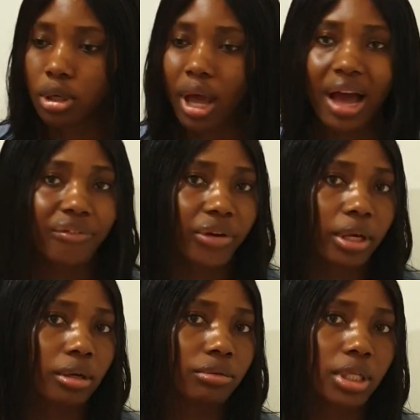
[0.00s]

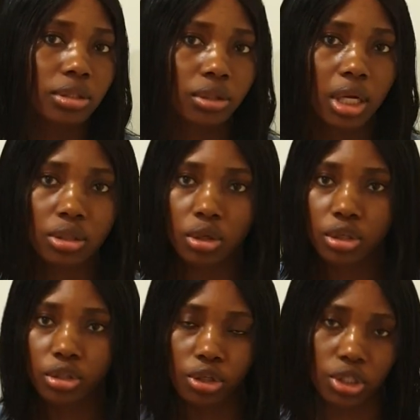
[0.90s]
African restaurants or
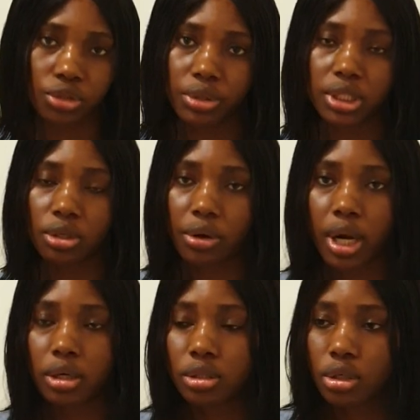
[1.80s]
the Turkish
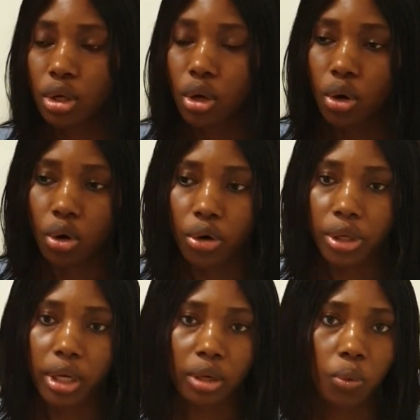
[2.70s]
restaurant, or
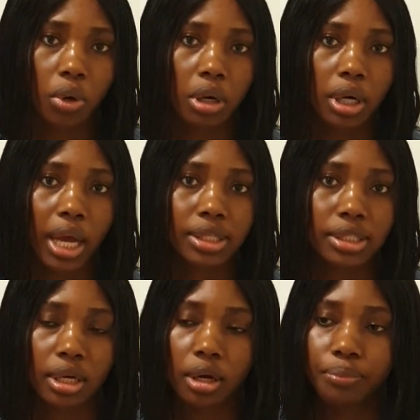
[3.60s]
you can work as
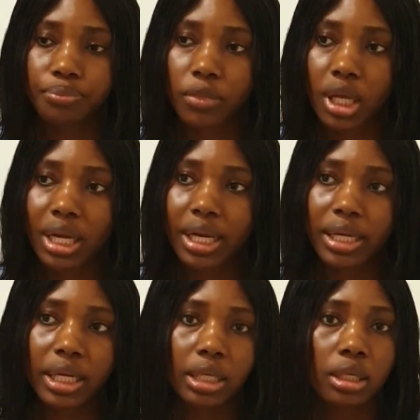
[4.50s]
a
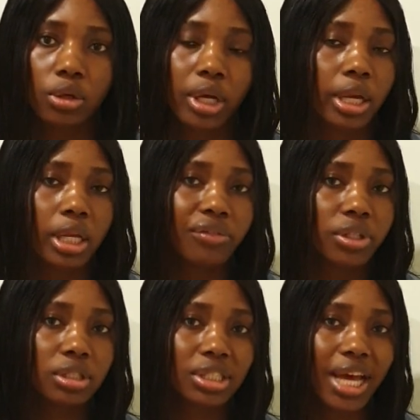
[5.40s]
clean. You can
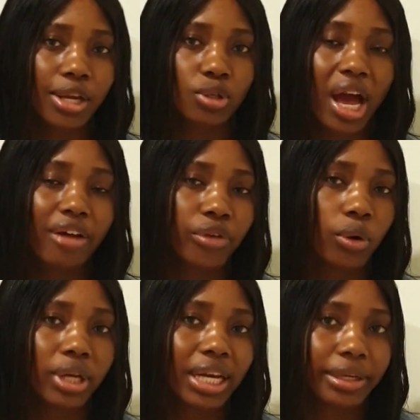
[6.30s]
even decide to have your
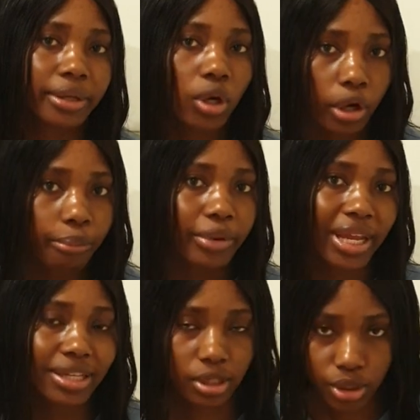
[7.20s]
own cleaning
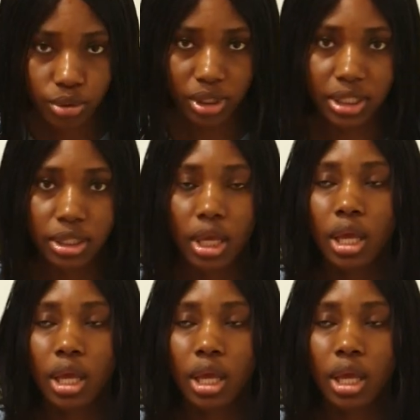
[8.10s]
company as a student.